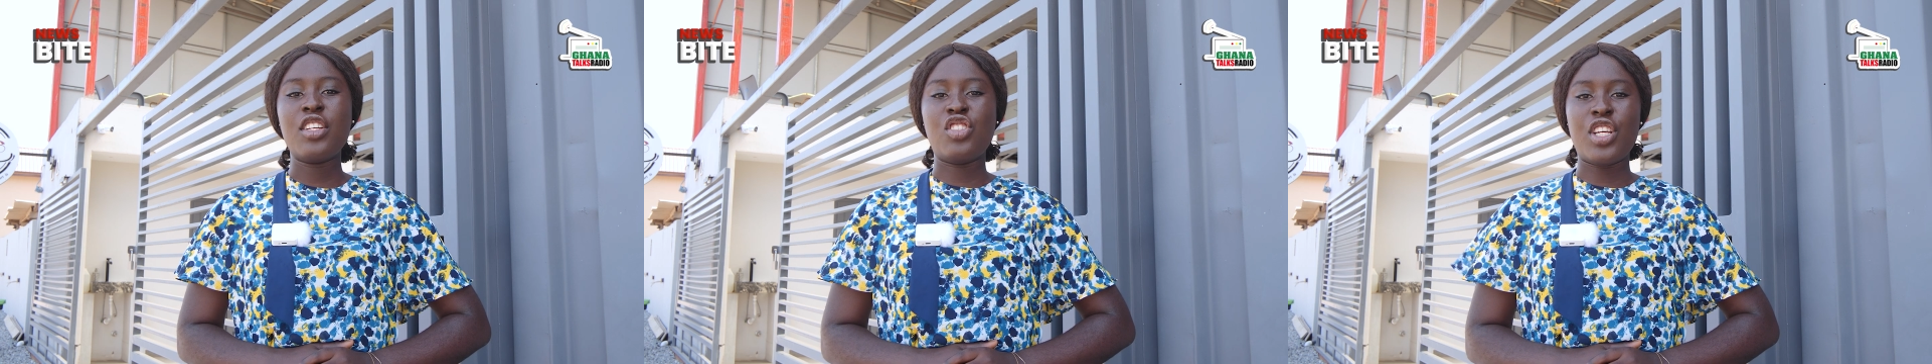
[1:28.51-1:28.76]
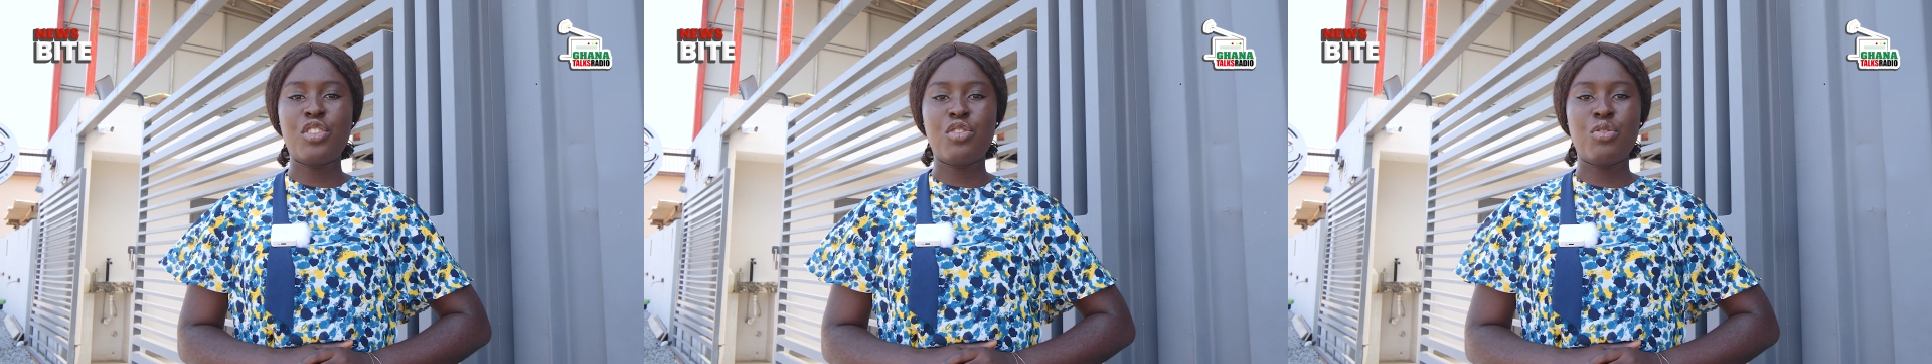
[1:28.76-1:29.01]

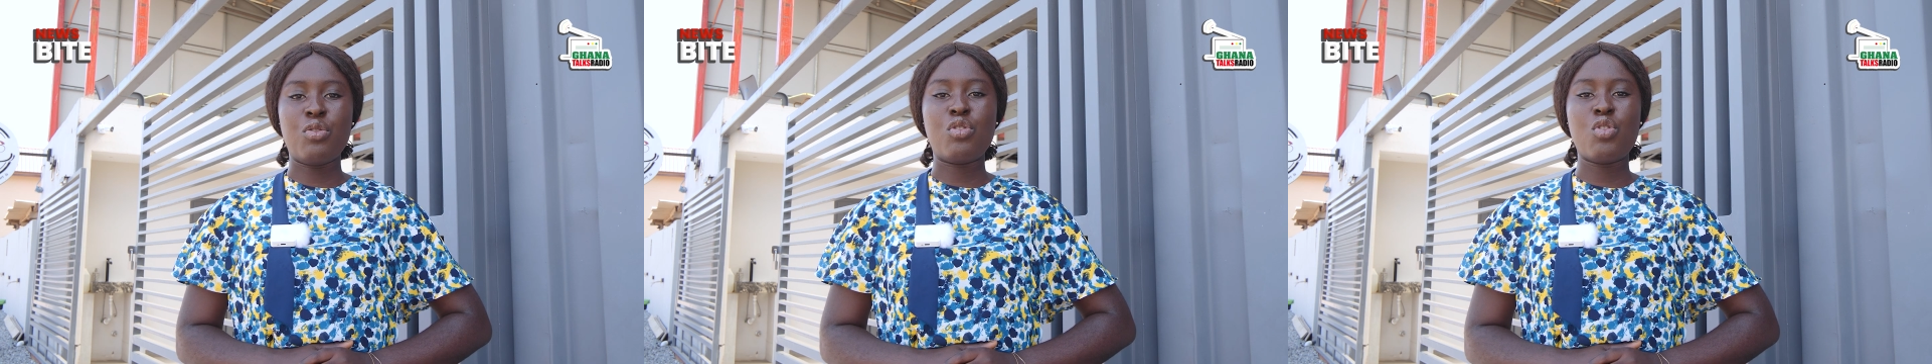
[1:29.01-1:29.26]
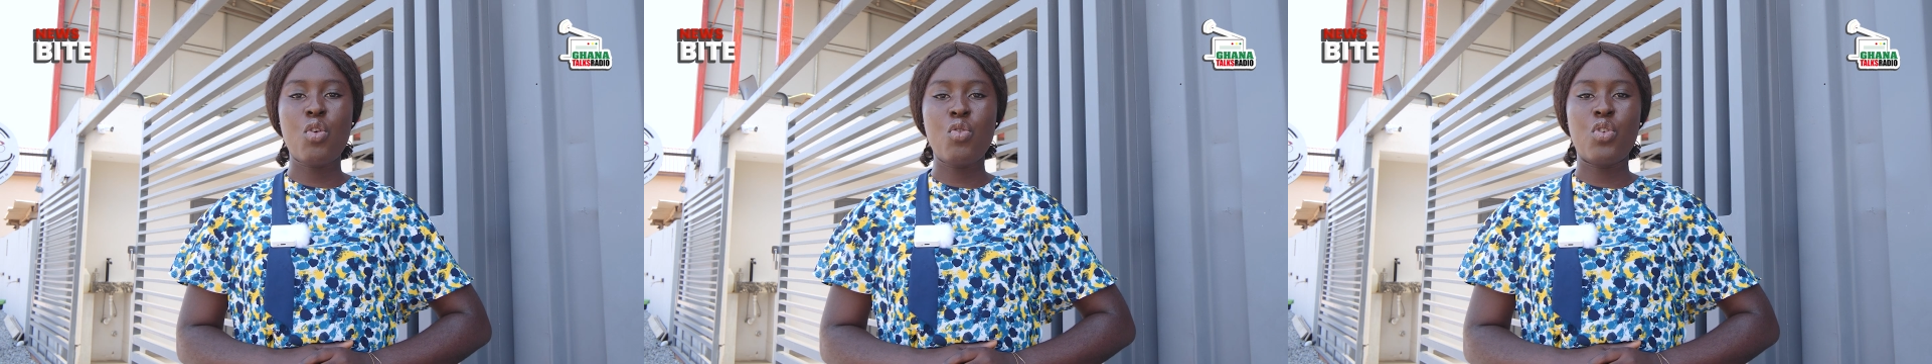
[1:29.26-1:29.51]
Jetru
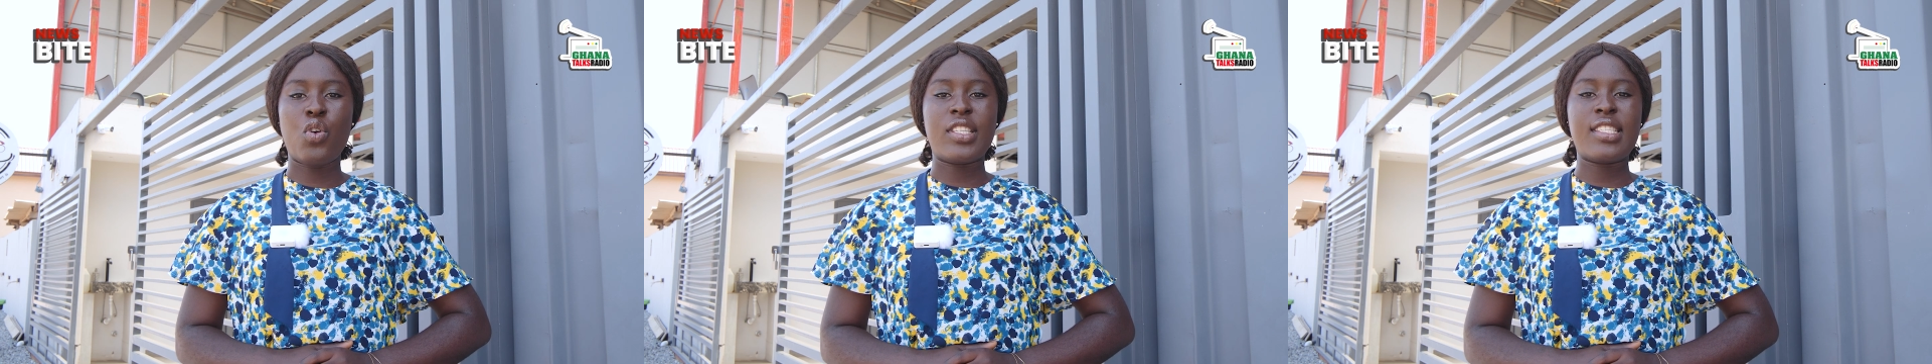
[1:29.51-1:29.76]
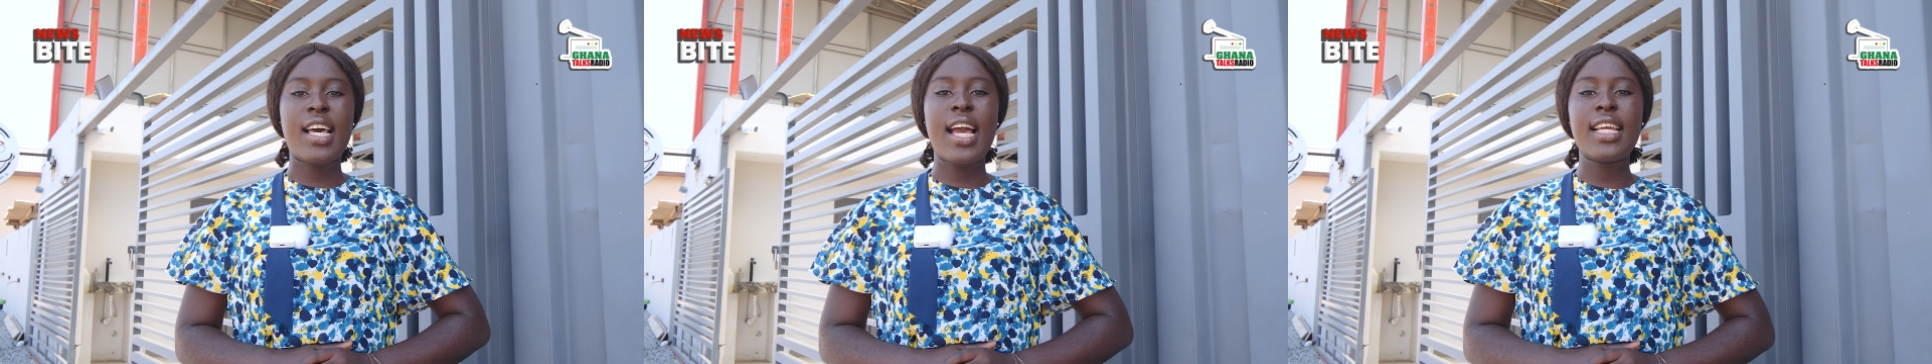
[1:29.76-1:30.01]
Tokuno
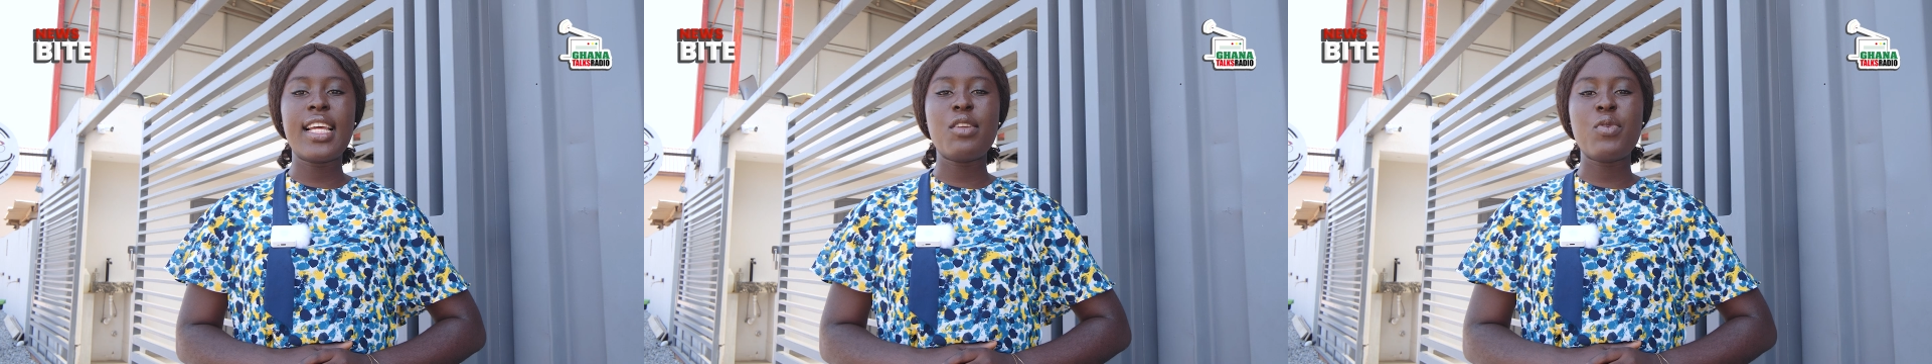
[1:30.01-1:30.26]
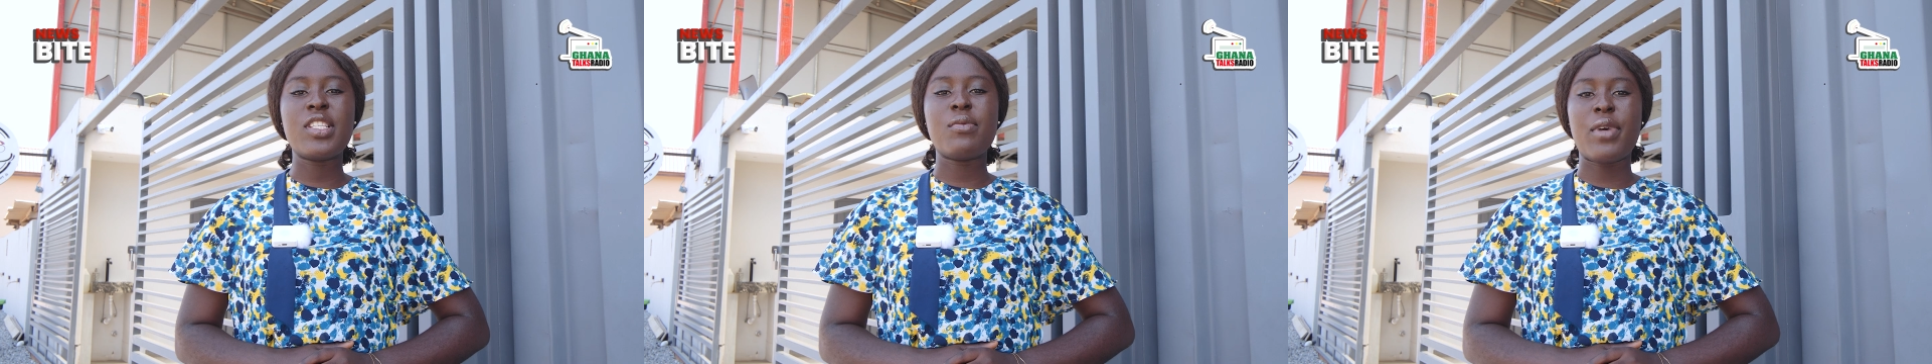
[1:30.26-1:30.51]
sided
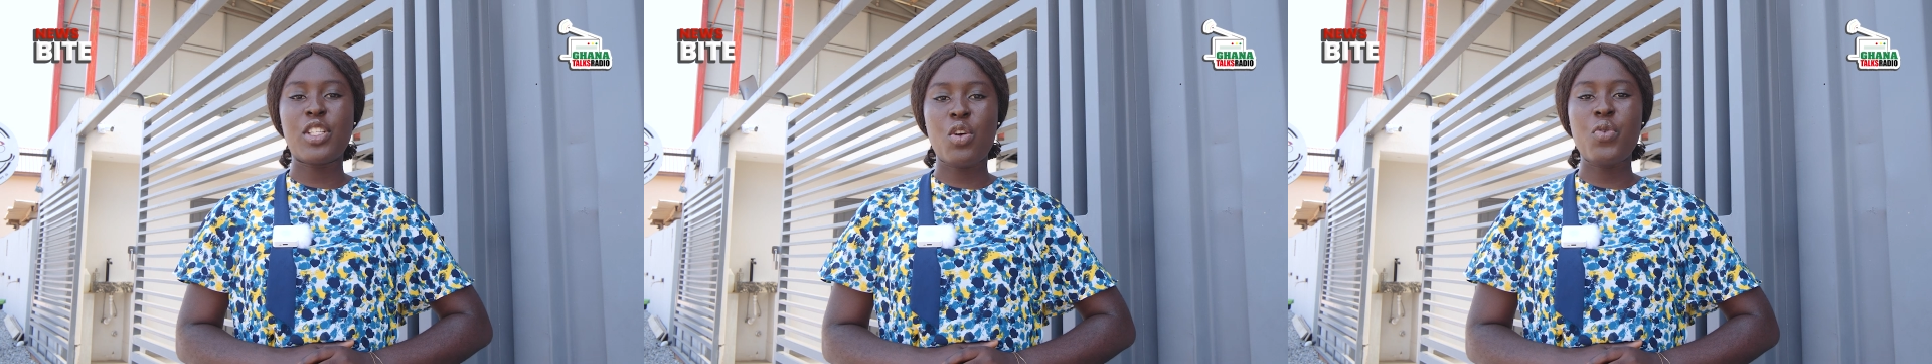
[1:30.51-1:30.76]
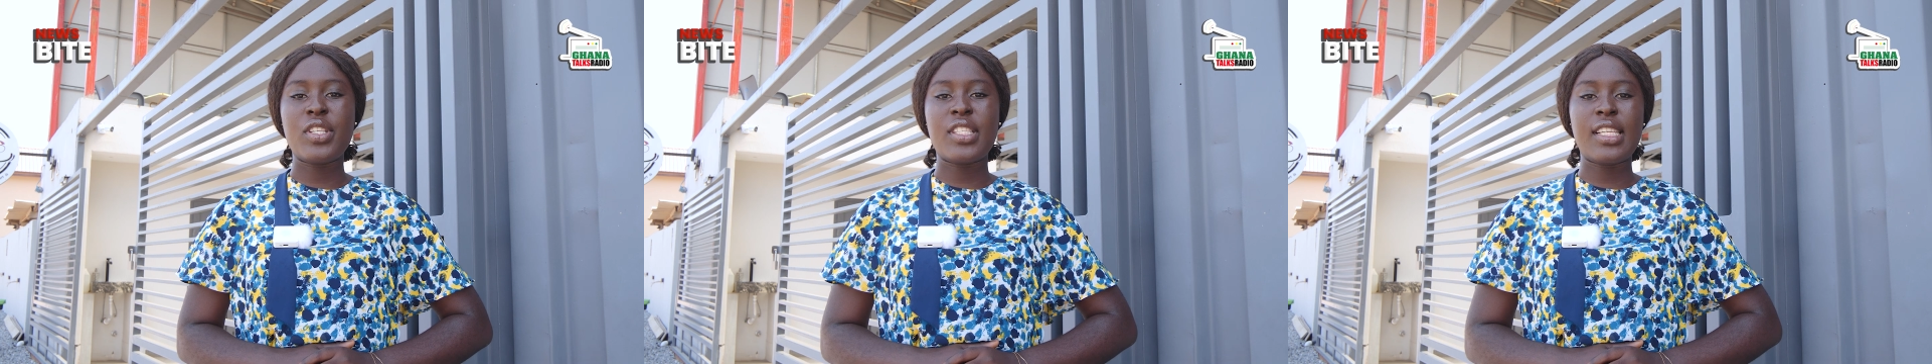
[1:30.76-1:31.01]
with
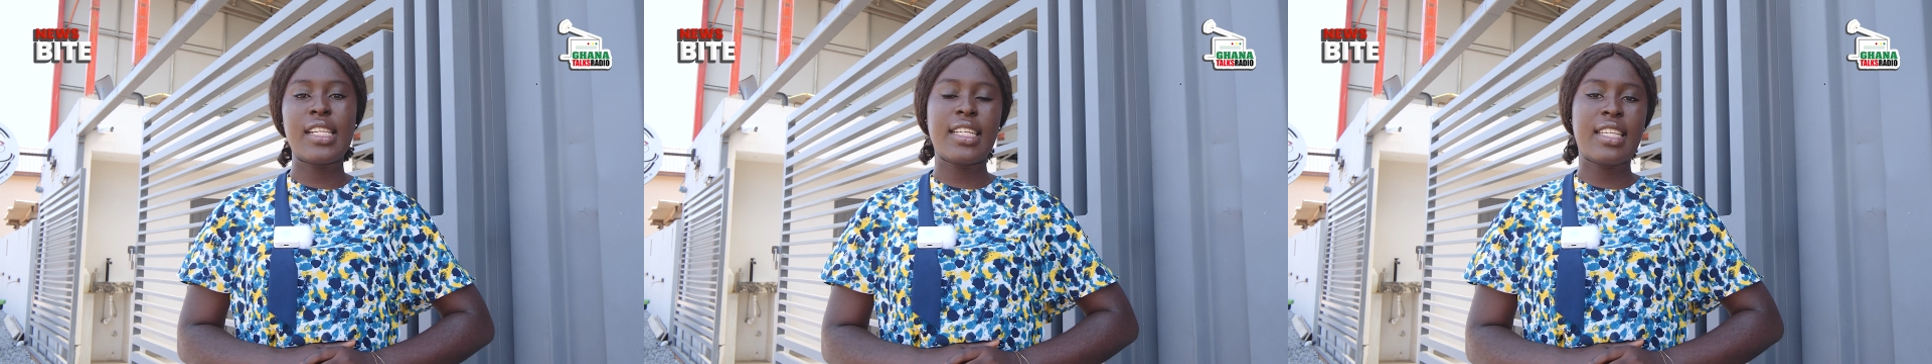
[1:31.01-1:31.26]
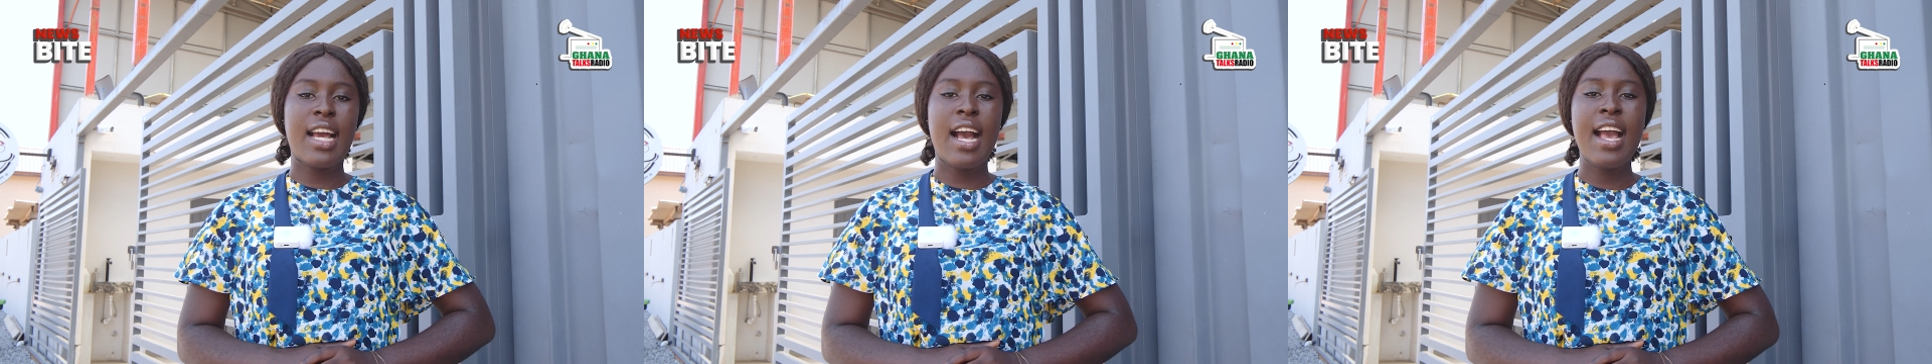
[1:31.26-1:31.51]
Majority
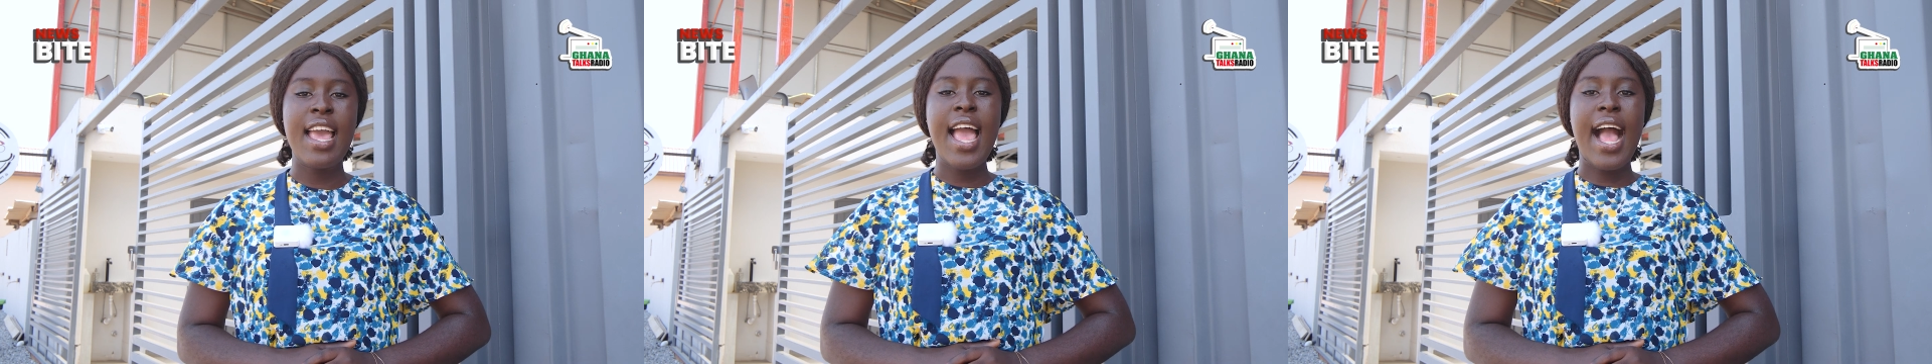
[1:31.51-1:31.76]
Leader